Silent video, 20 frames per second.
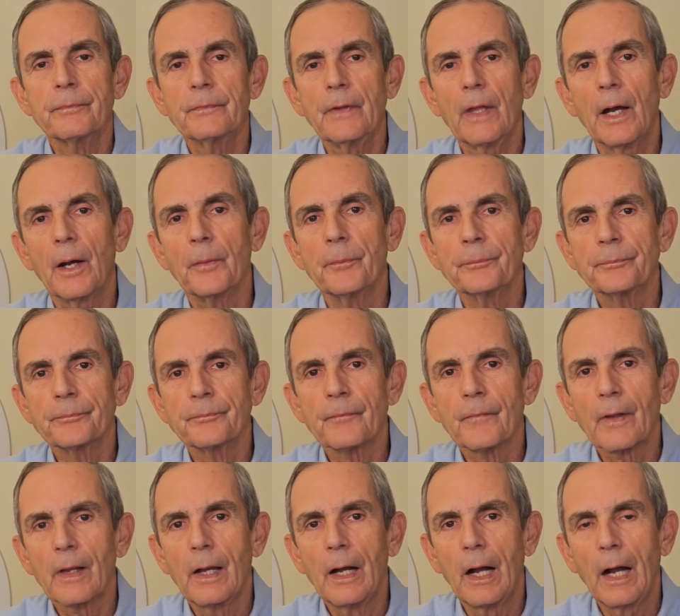Now,
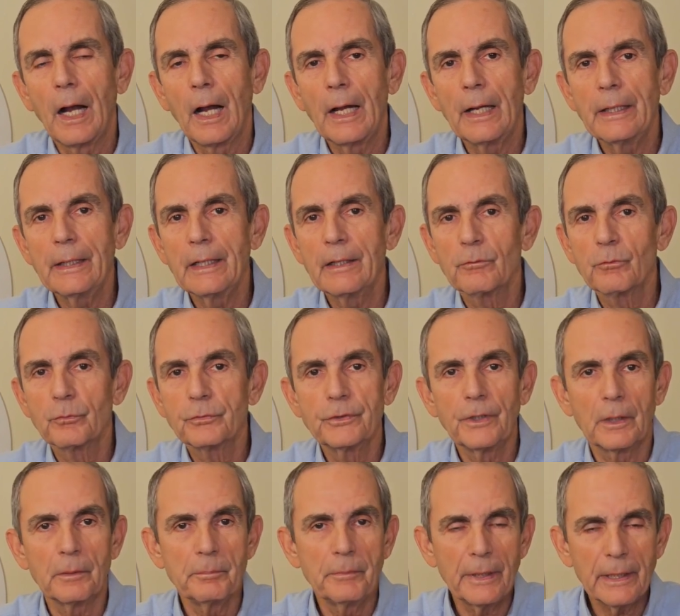I have
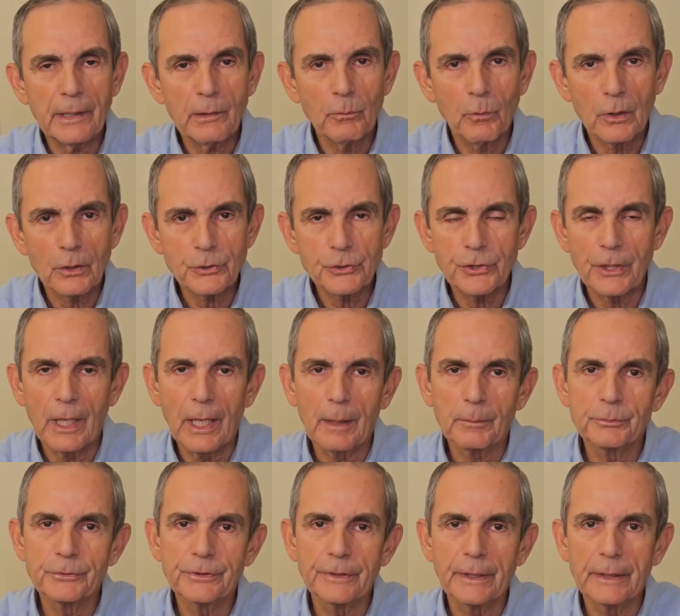done many
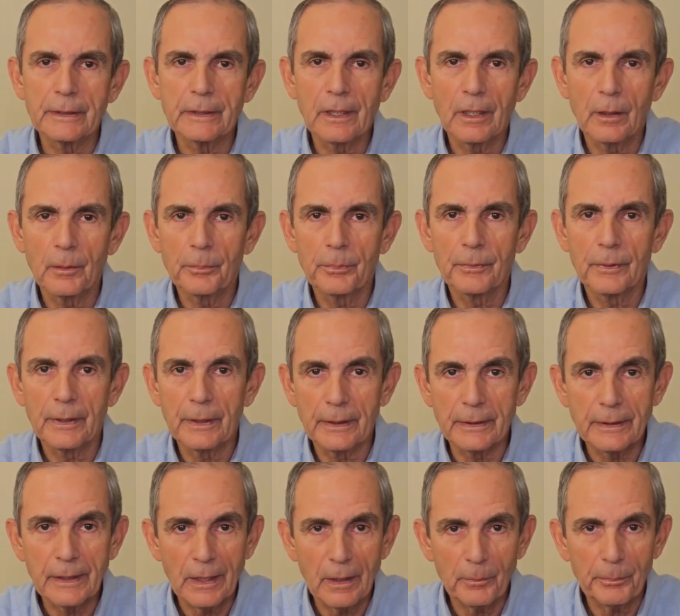workshops in, com-
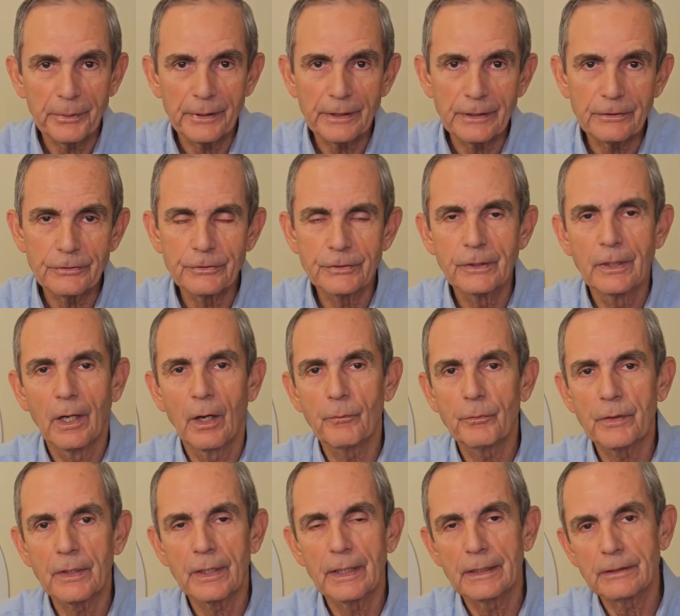in companies
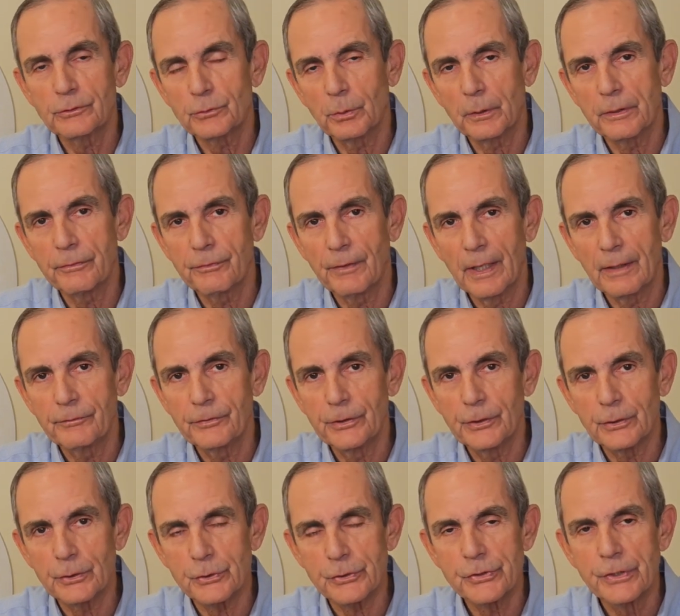over the last 25
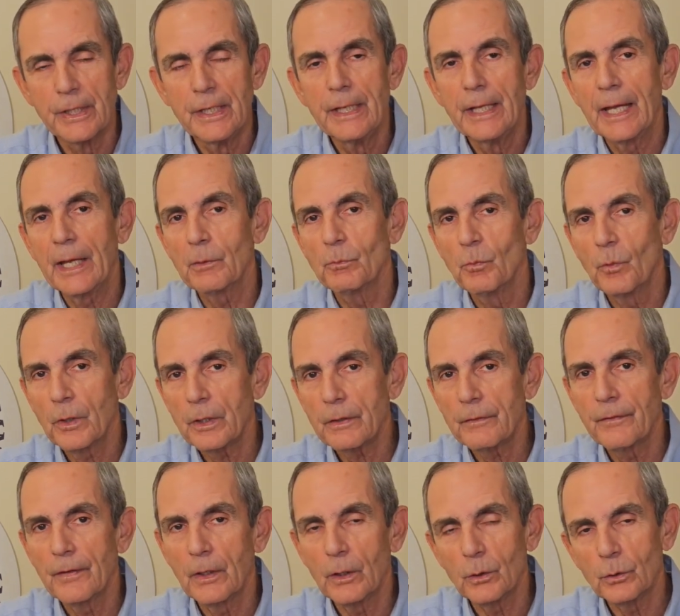years, and one
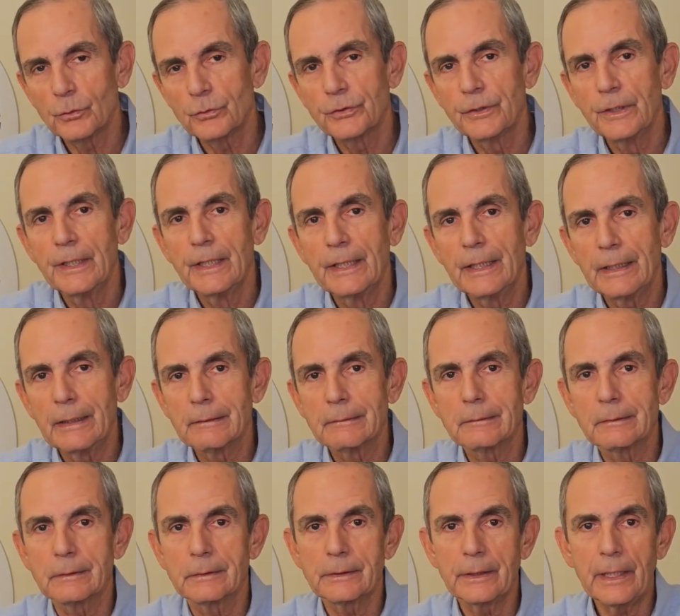of those
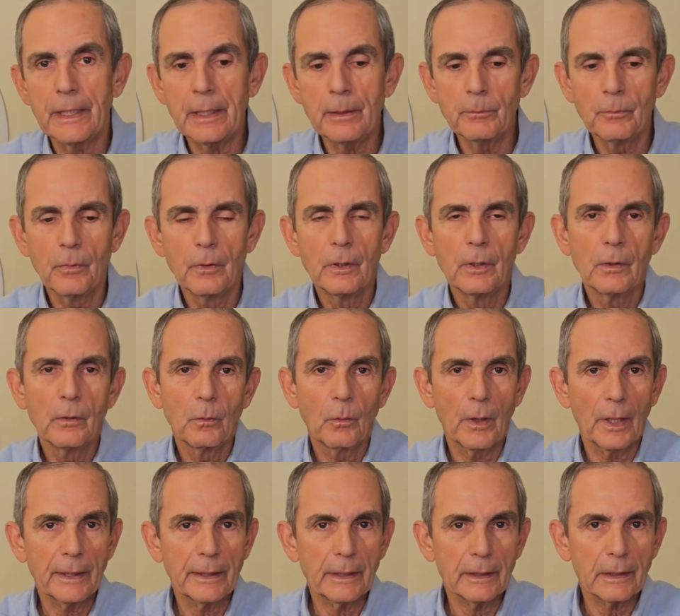is the team,
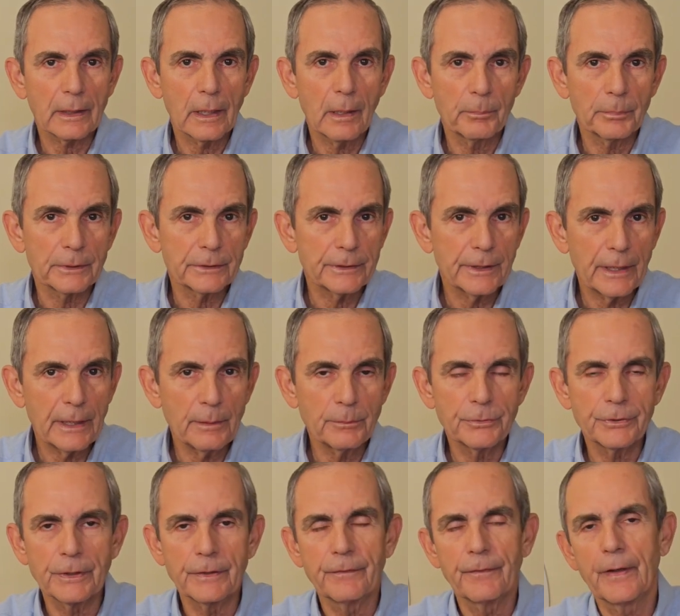Or I get a couple of
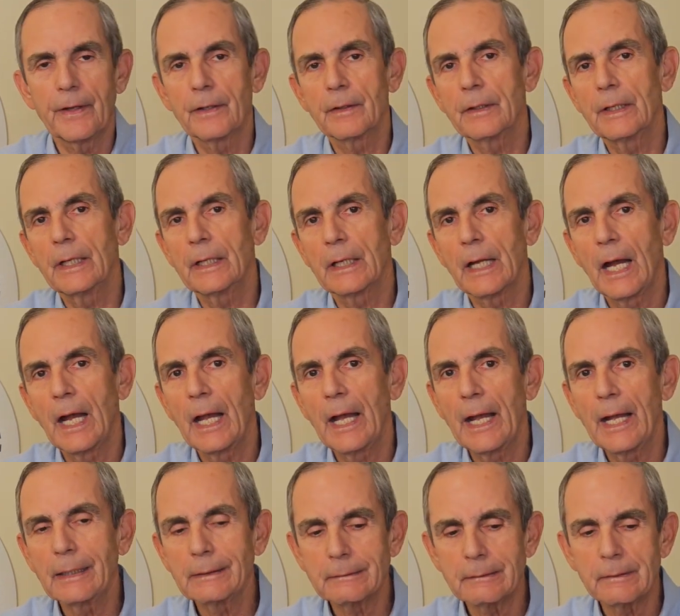teams in there and I
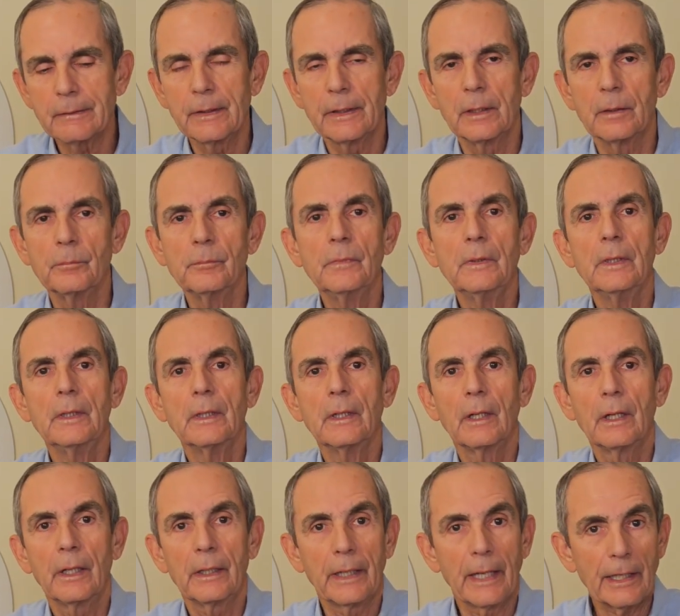ask them
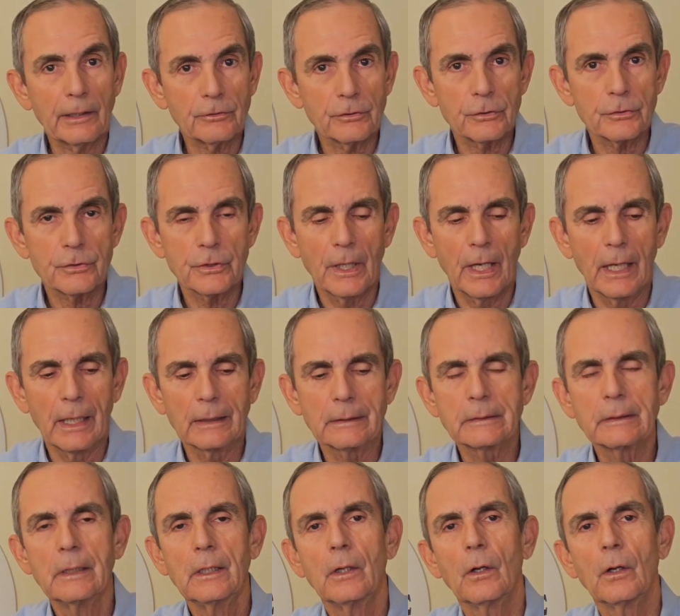an exercise.